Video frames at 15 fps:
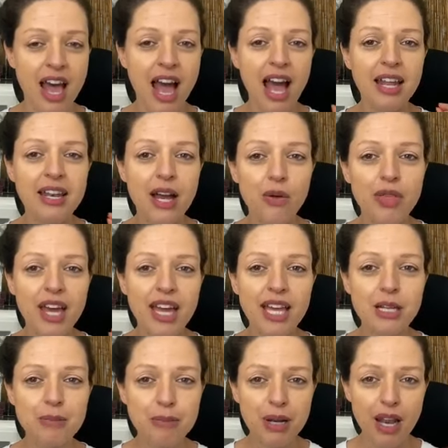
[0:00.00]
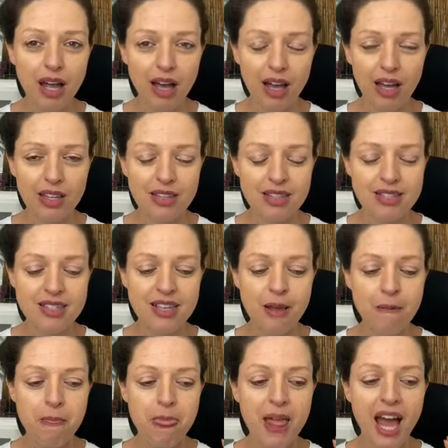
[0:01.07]
And now they're in plants,
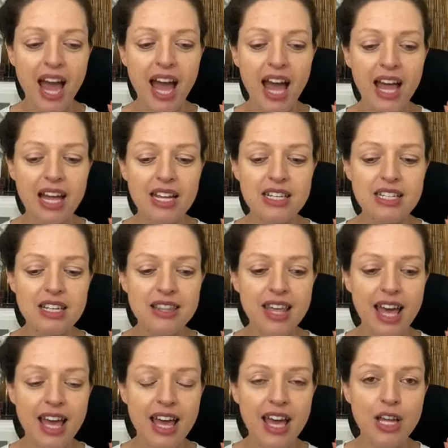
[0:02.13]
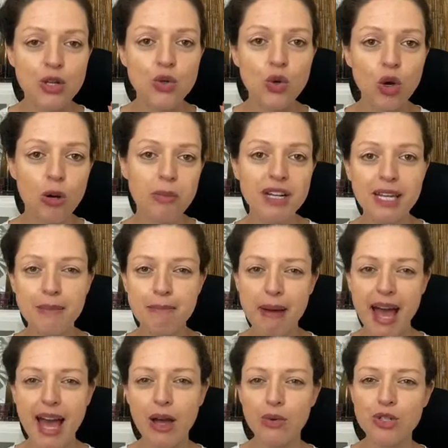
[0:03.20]
and they're normally
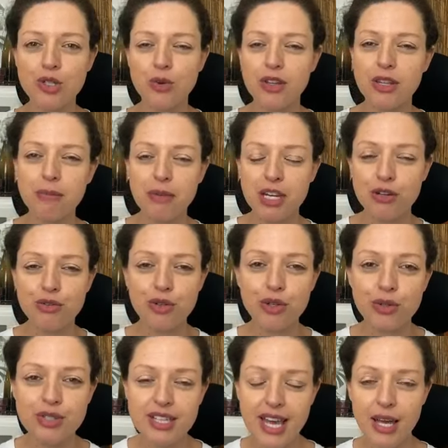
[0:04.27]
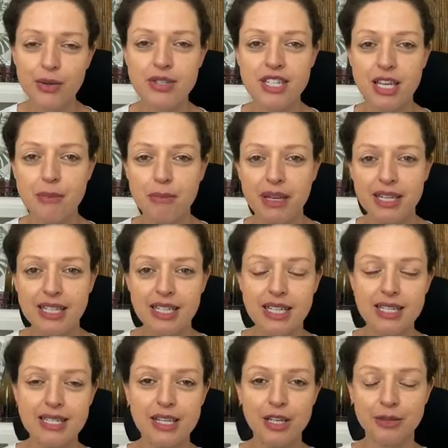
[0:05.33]
bound to other minerals, calcium,
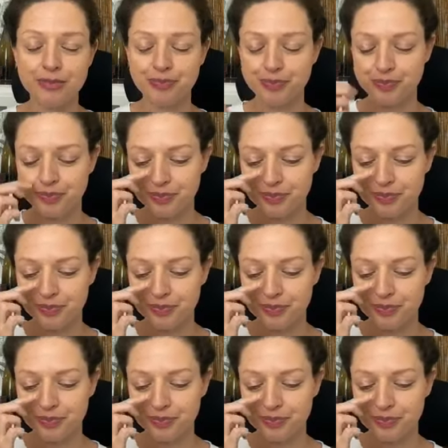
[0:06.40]
magnesium.